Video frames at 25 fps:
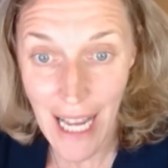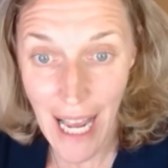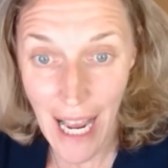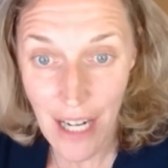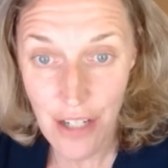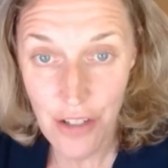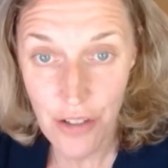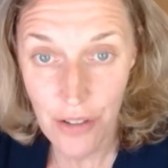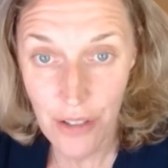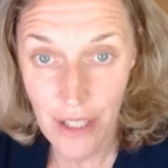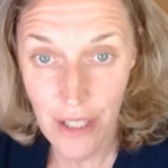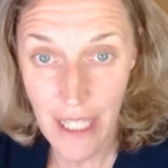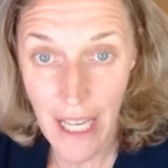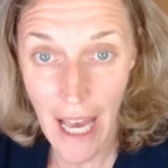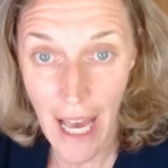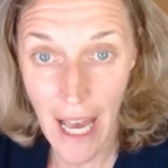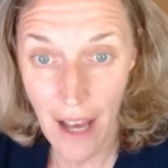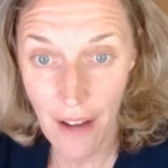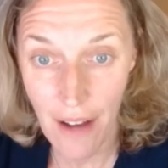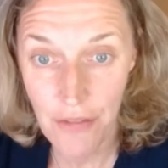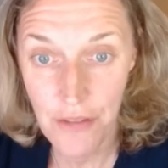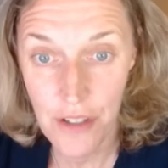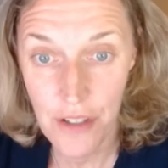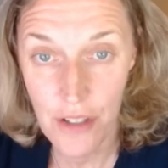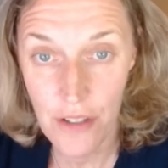actually
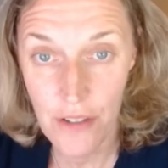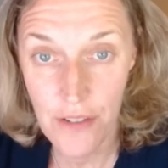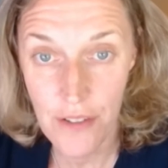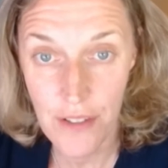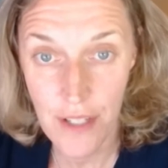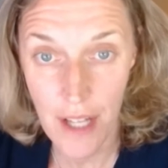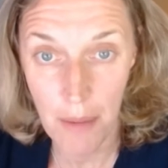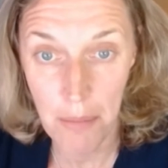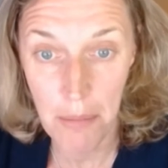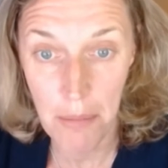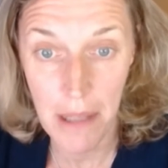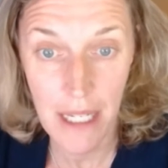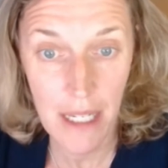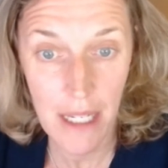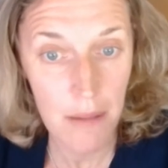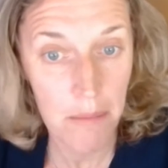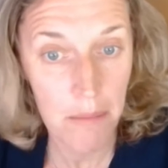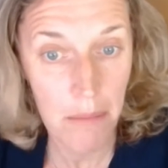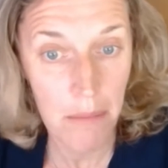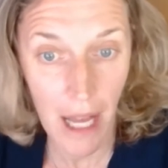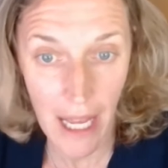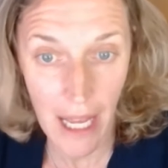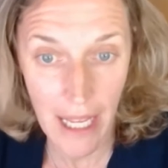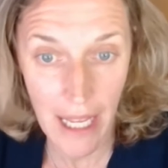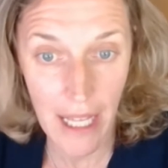have to step in
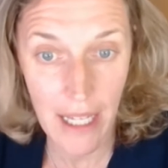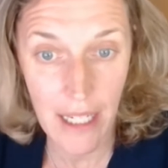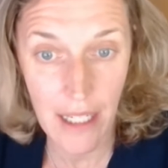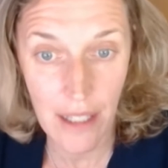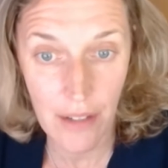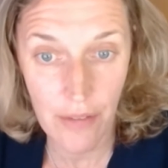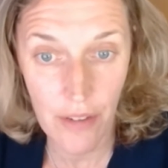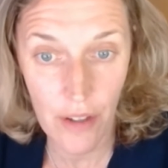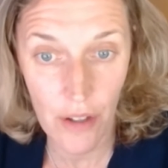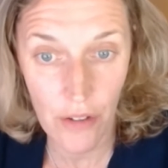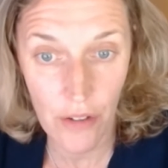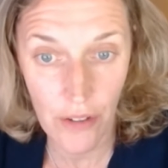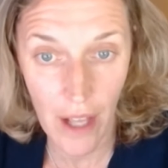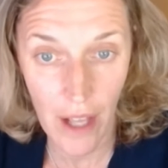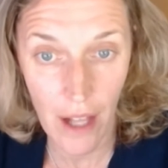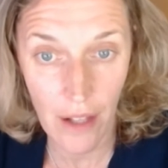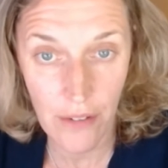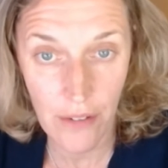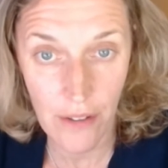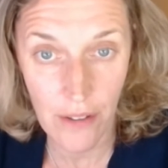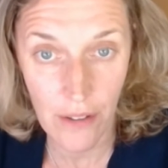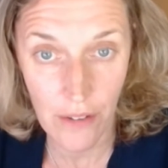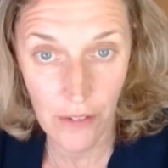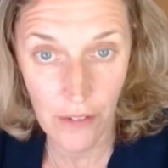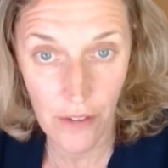and buy any of those
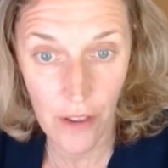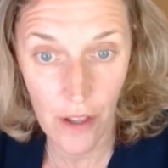houses,